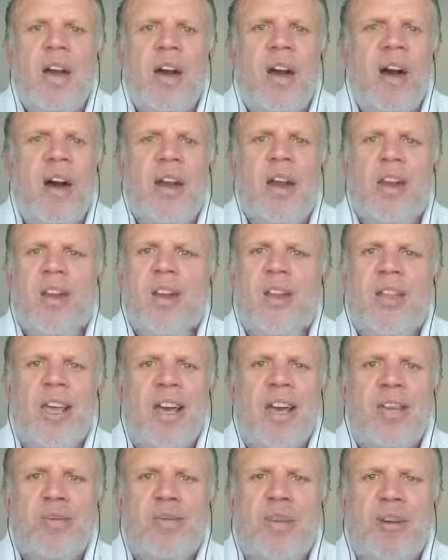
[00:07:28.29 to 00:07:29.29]
I don't know the
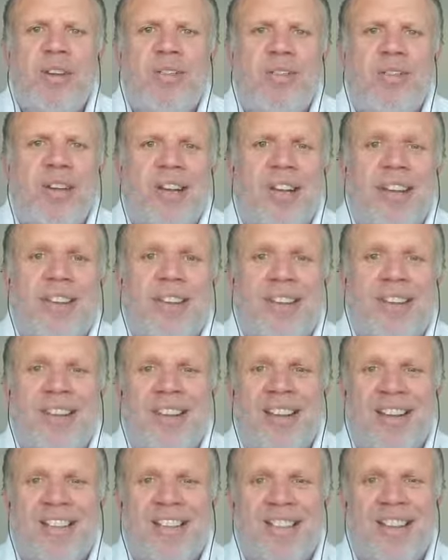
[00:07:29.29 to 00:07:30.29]
age profile on
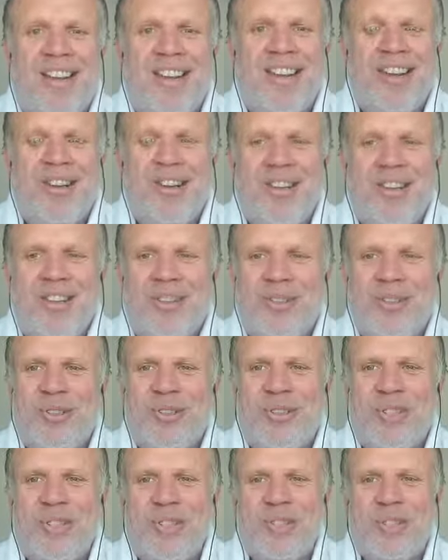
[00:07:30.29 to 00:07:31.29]
this
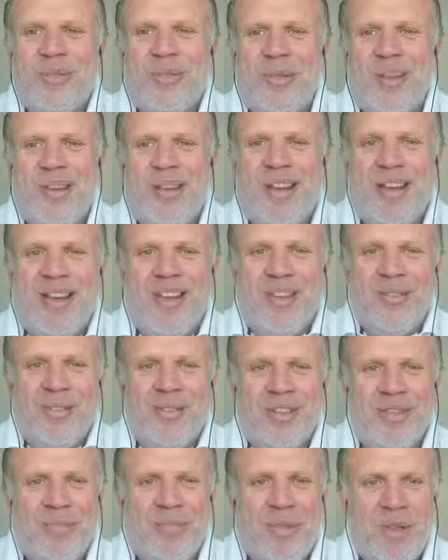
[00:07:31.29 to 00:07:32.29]
audience, but
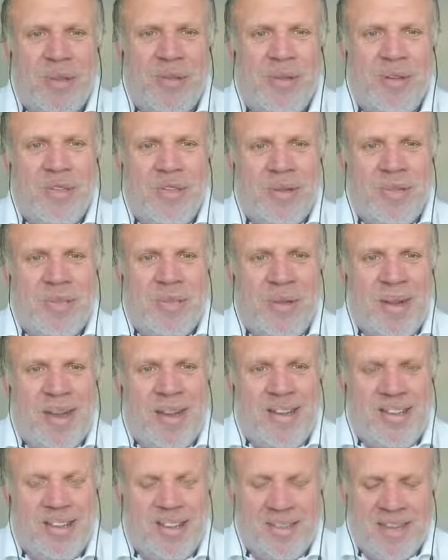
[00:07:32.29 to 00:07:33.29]
there was a
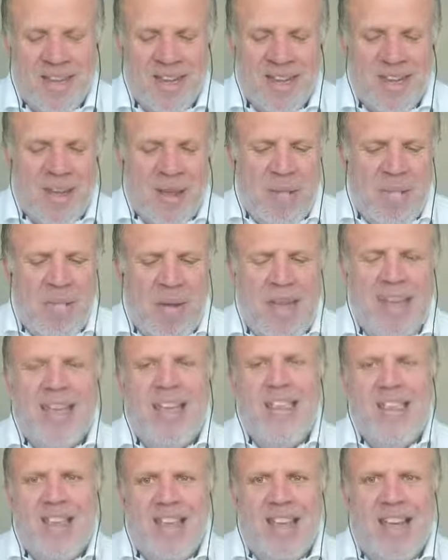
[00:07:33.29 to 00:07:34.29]
band back
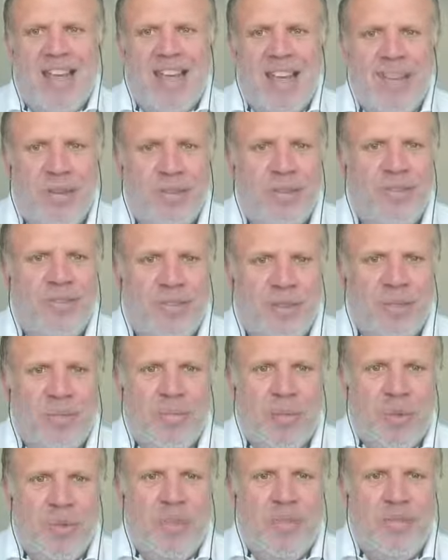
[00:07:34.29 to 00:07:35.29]
in the day called Fun
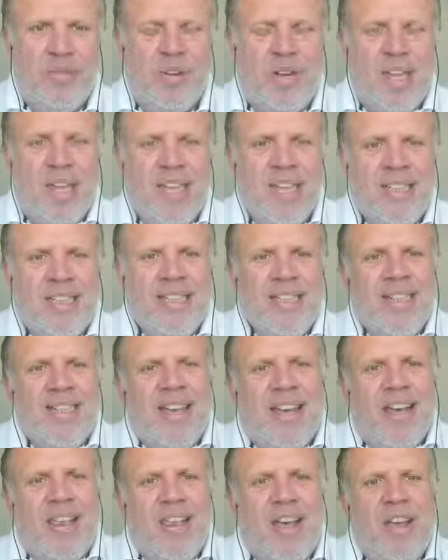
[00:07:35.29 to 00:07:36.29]
Boy 3,
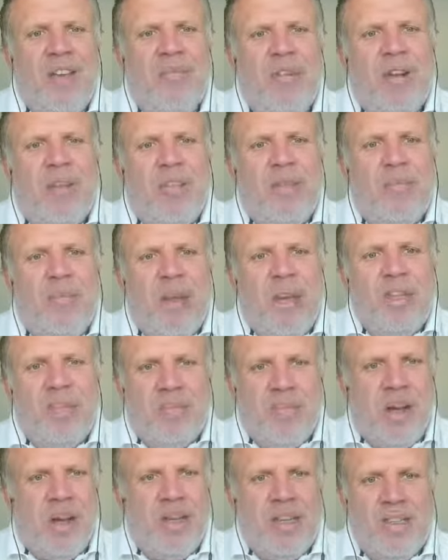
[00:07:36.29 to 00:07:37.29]
and they wrote the best
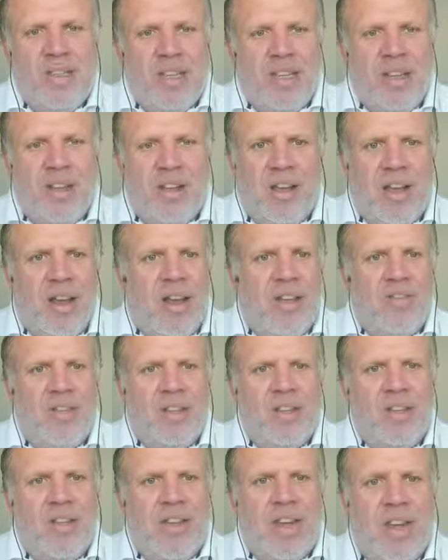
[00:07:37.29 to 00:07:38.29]
marketing line
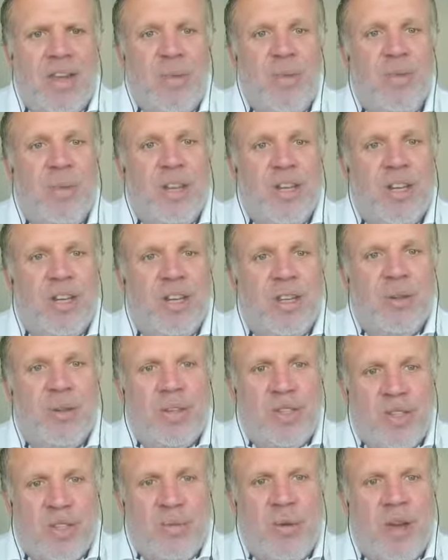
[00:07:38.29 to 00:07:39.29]
ever. It ain't what you do,
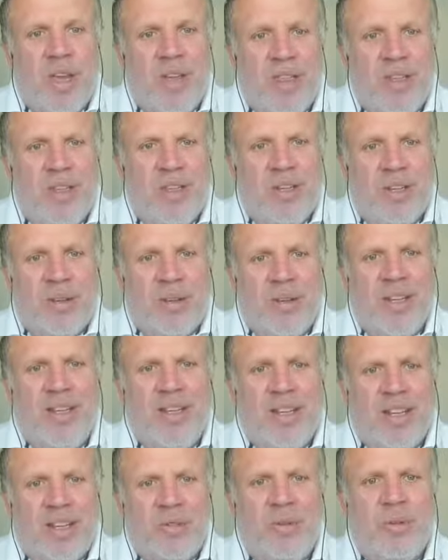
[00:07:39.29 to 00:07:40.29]
it's the way that you do it.
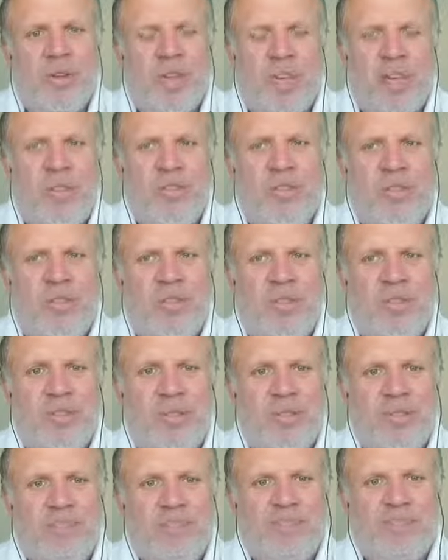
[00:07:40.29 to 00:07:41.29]
That's what gets
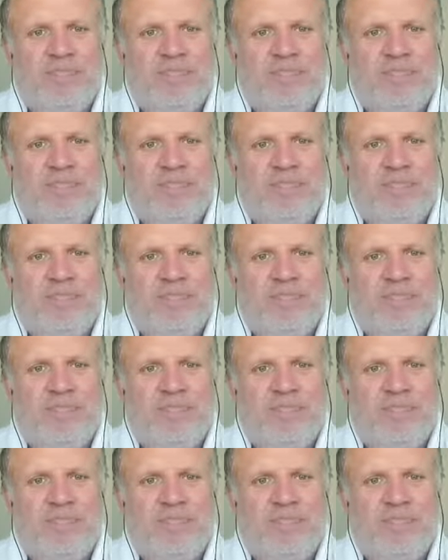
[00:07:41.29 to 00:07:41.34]
results.